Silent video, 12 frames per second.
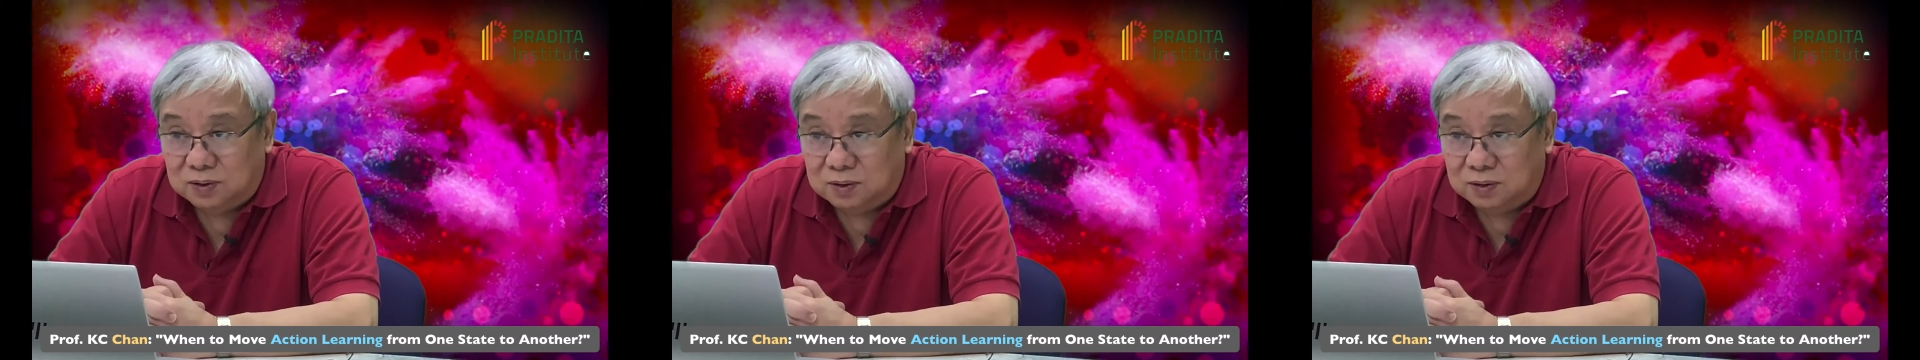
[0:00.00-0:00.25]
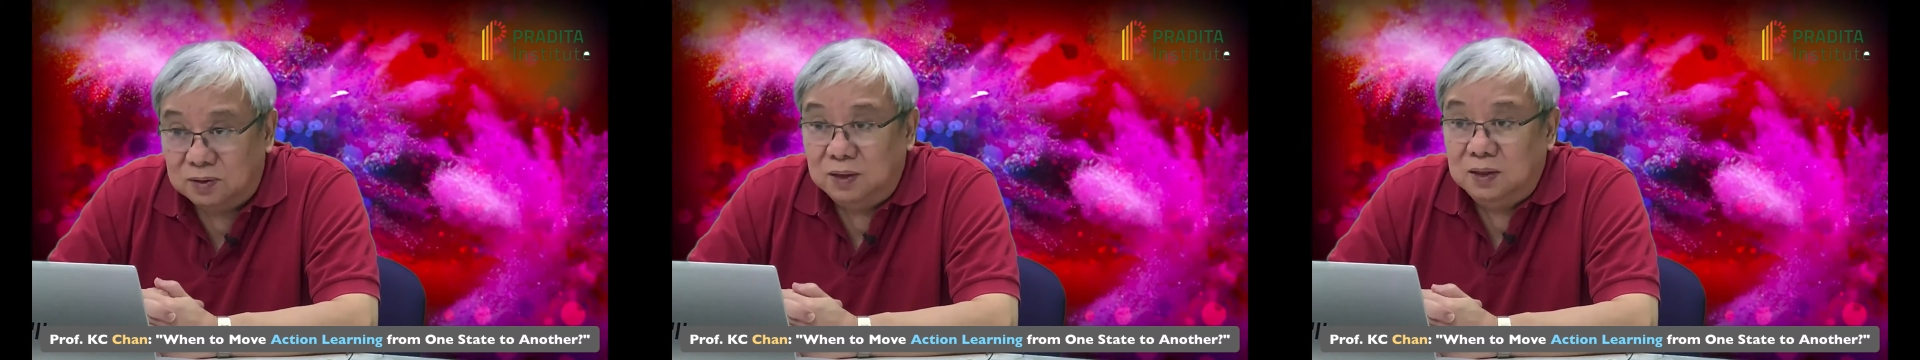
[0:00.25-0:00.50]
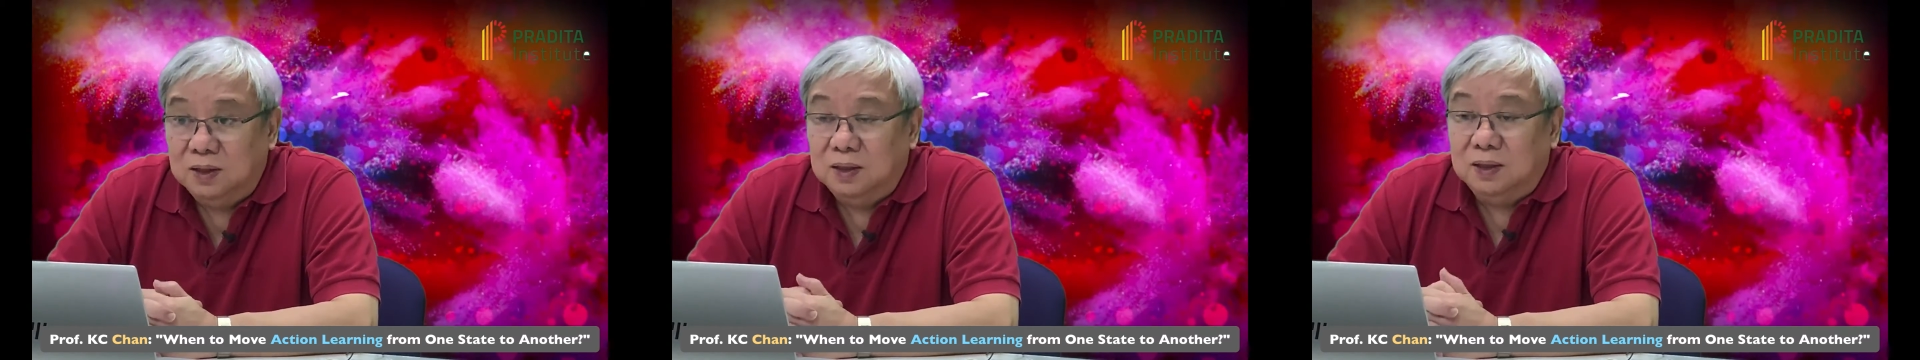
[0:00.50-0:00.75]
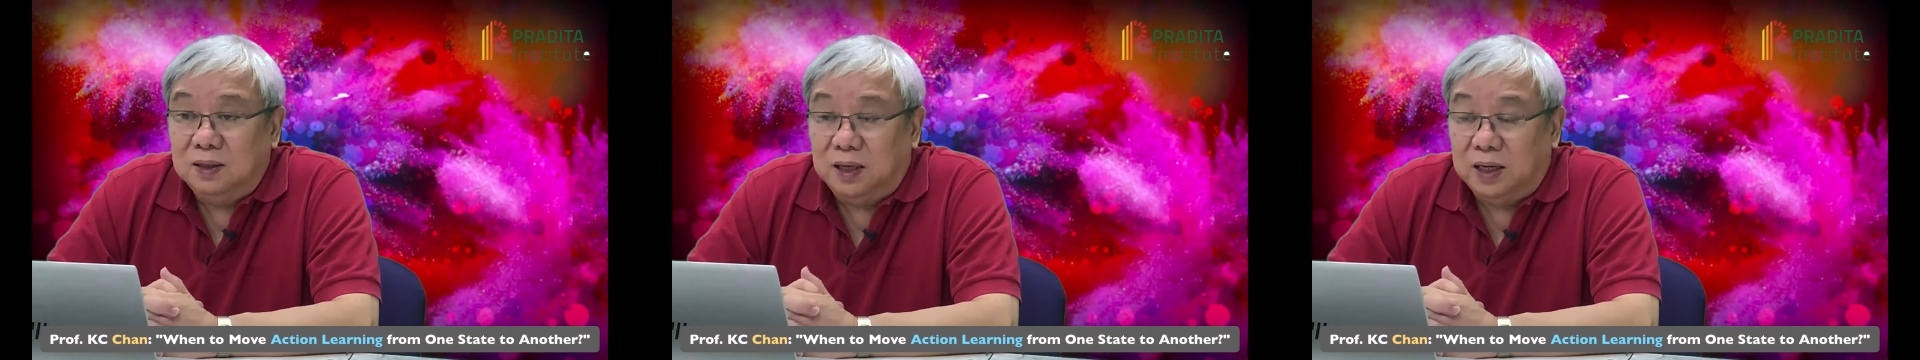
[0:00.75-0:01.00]
So
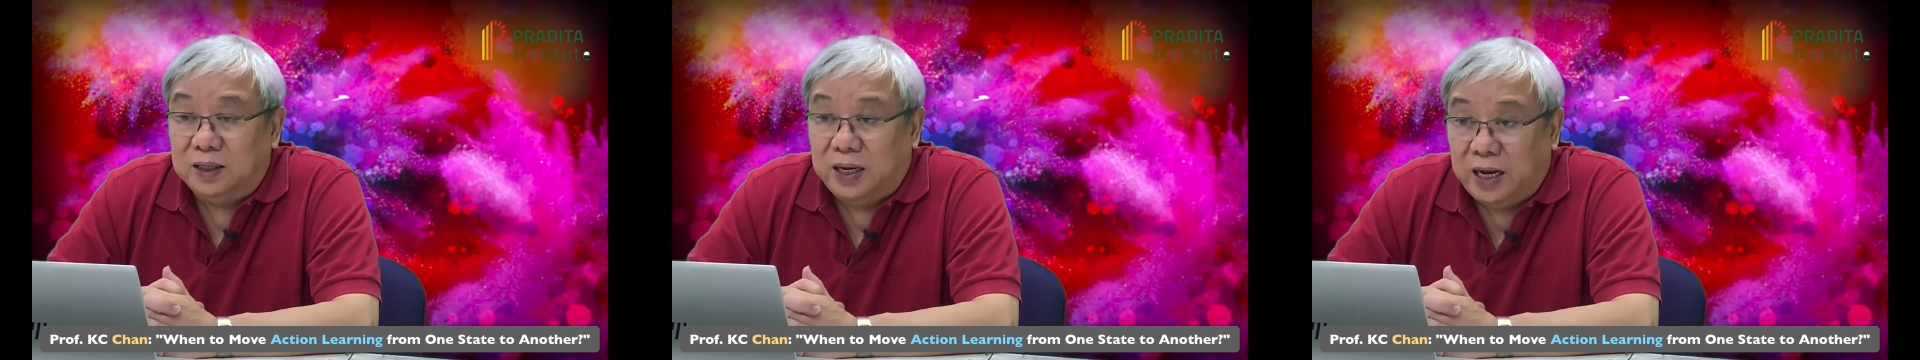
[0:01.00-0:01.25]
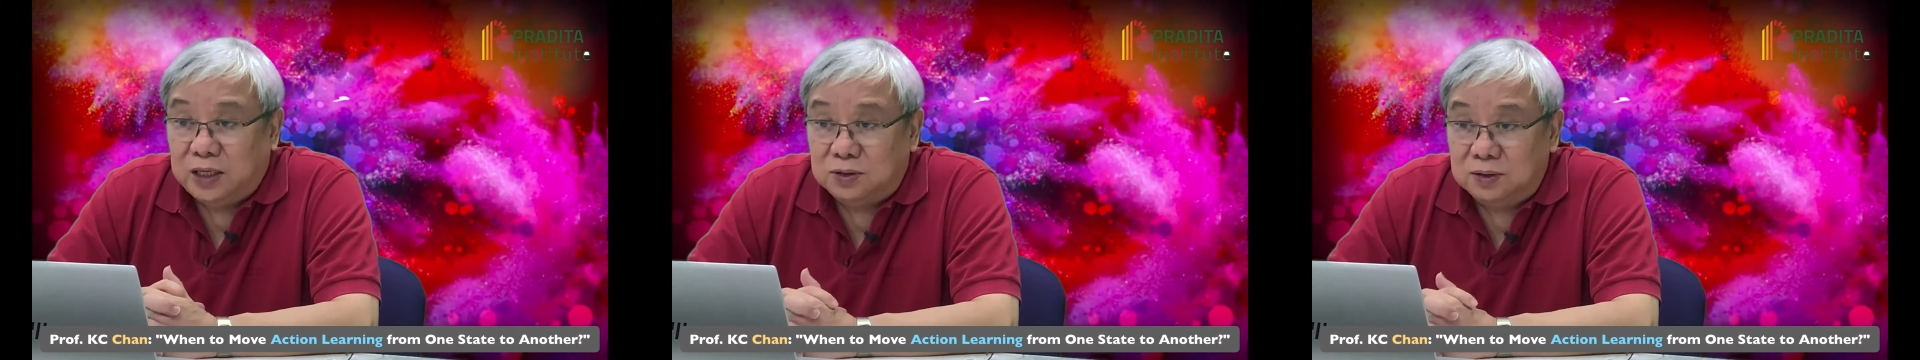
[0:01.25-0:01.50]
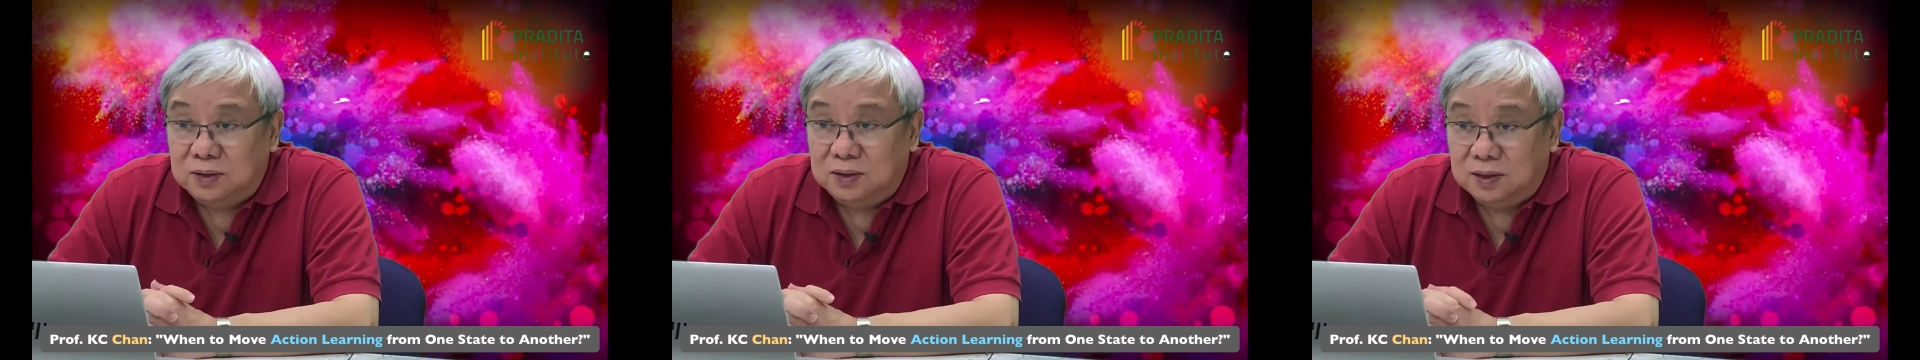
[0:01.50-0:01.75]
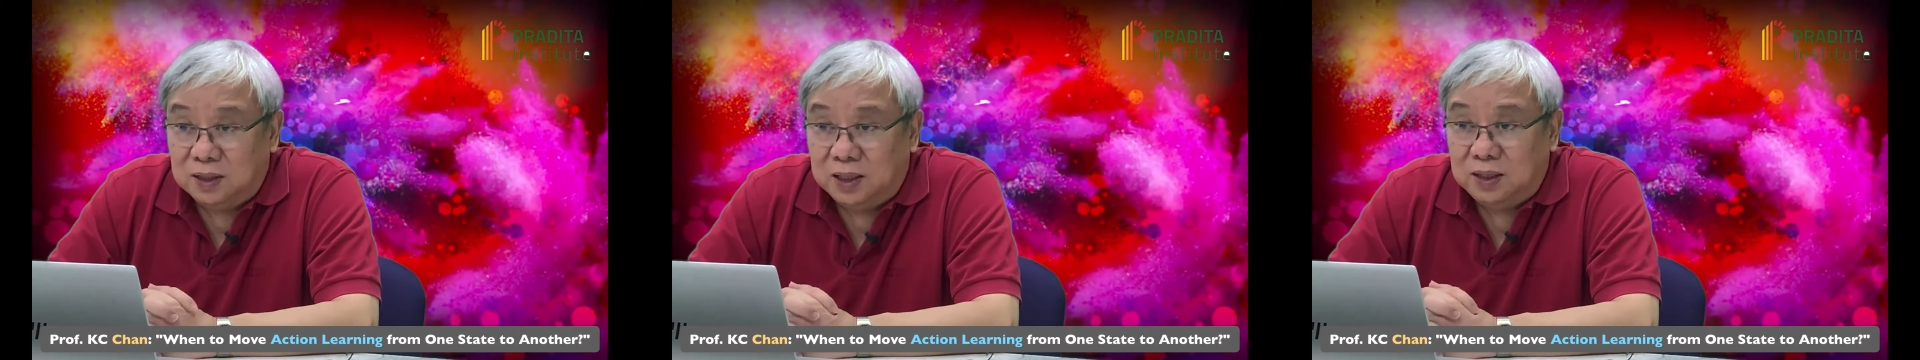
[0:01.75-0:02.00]
an action
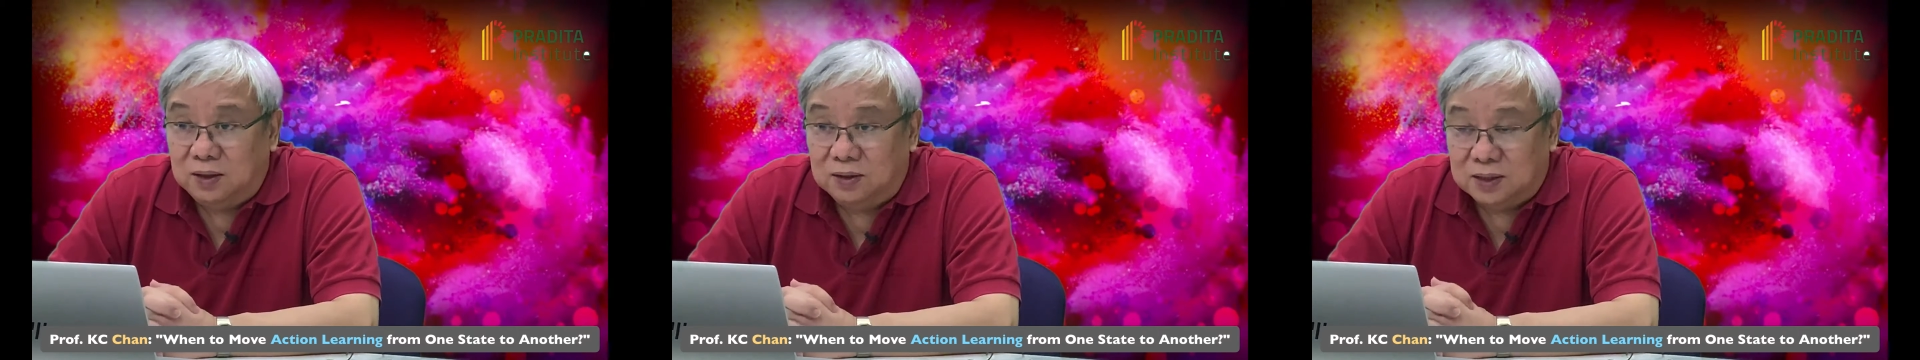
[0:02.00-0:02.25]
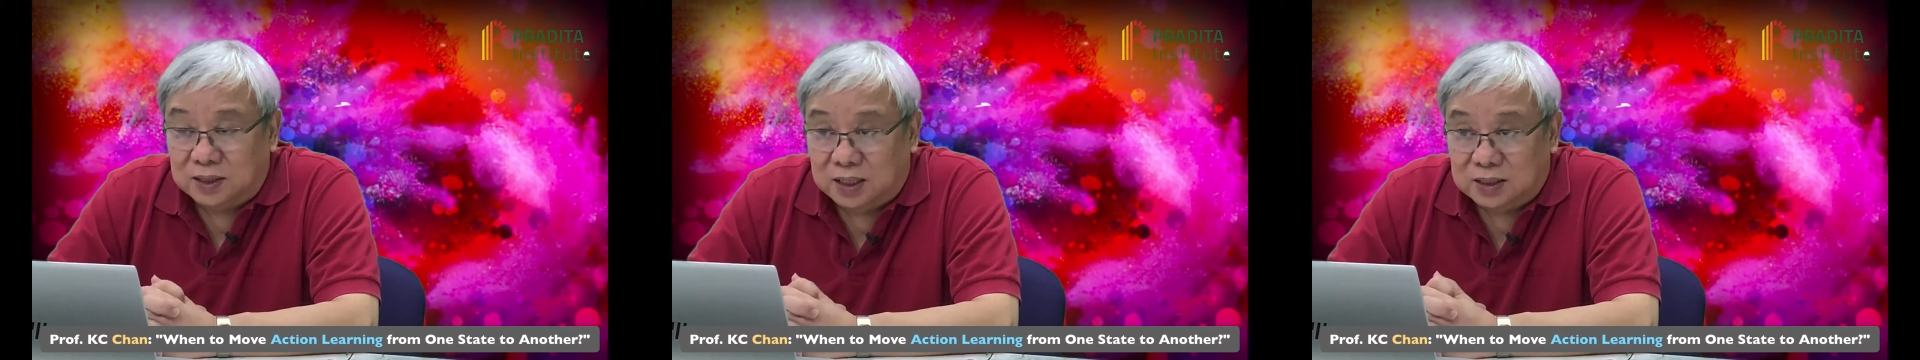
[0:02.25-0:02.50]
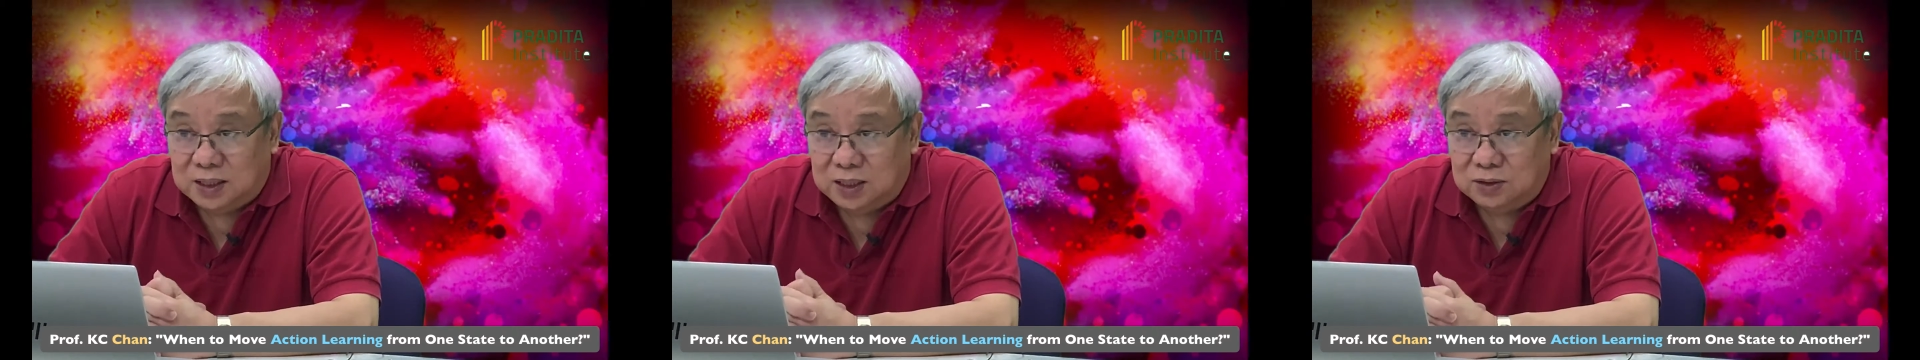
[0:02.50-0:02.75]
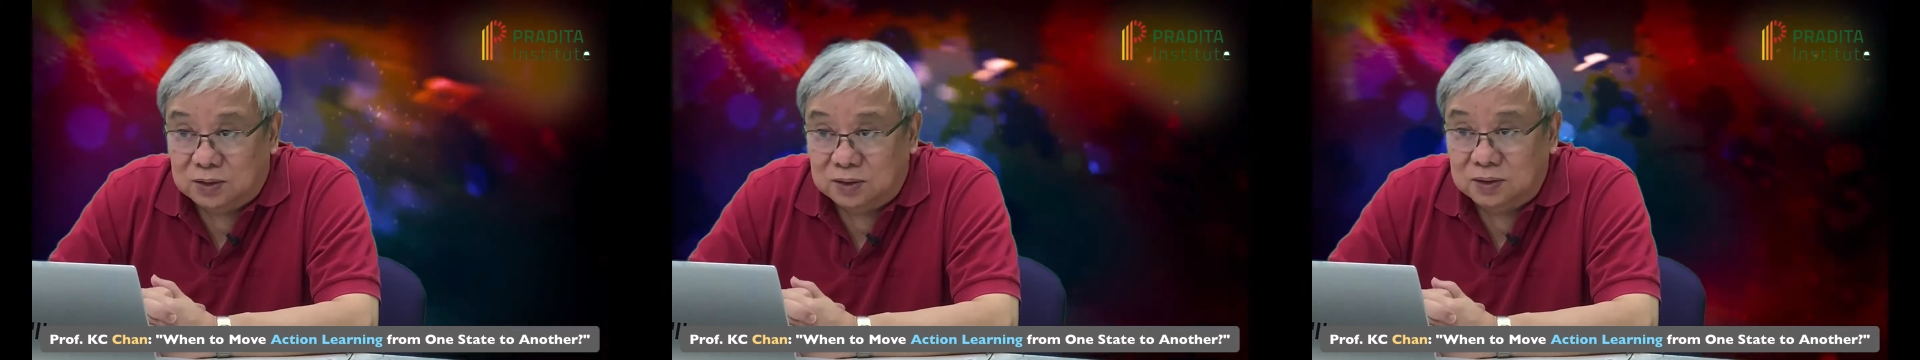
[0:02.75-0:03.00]
learning
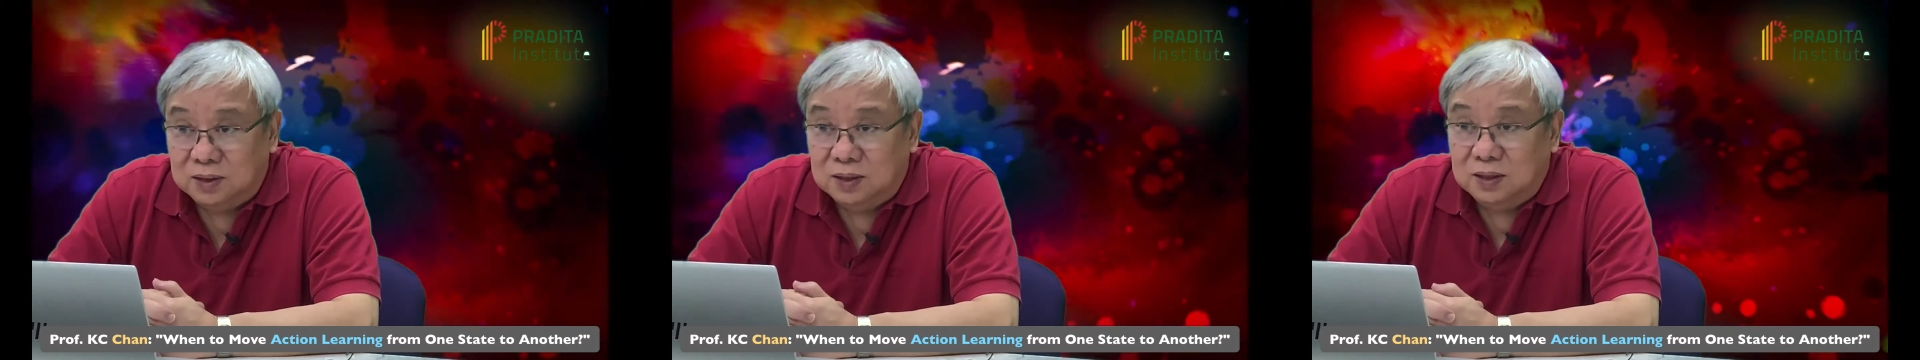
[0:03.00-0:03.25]
organization